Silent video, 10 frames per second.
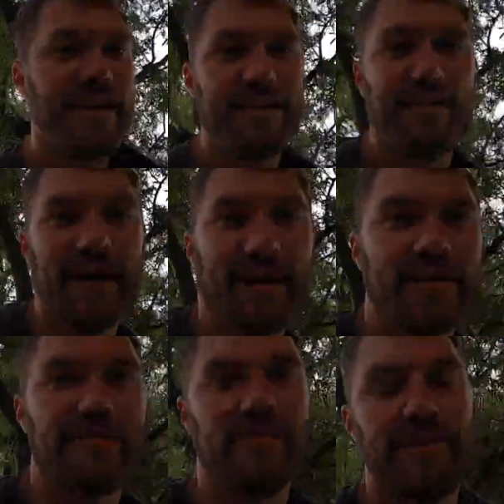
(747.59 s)
he
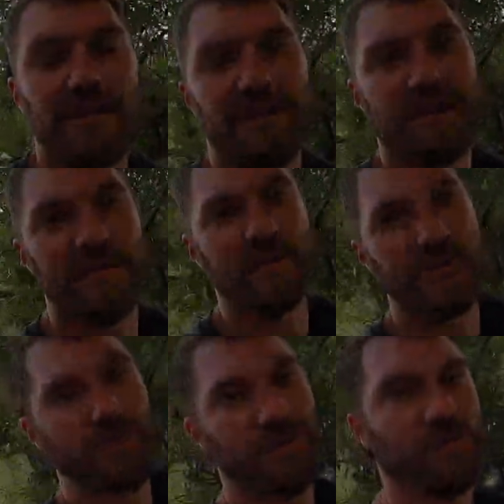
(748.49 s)
makes a very
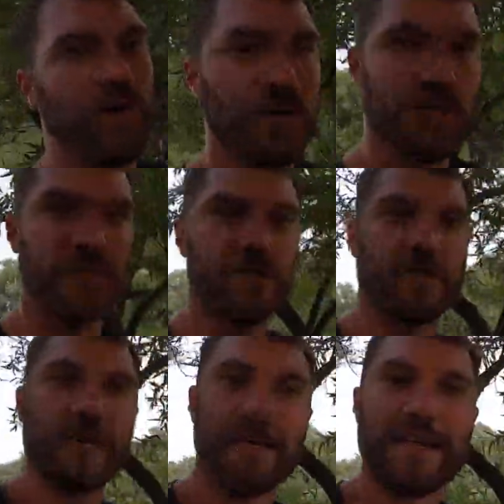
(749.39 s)
immature
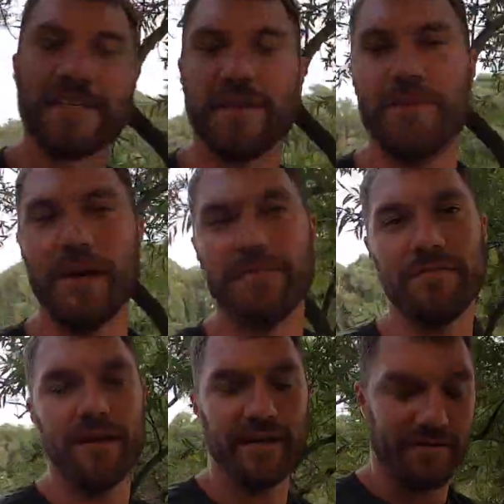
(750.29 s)
rush into the main
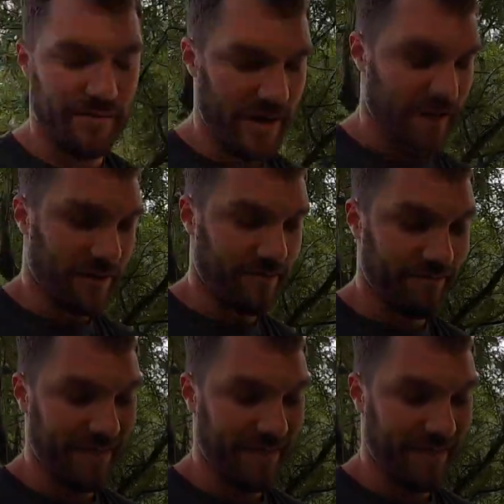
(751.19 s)
flank of the battle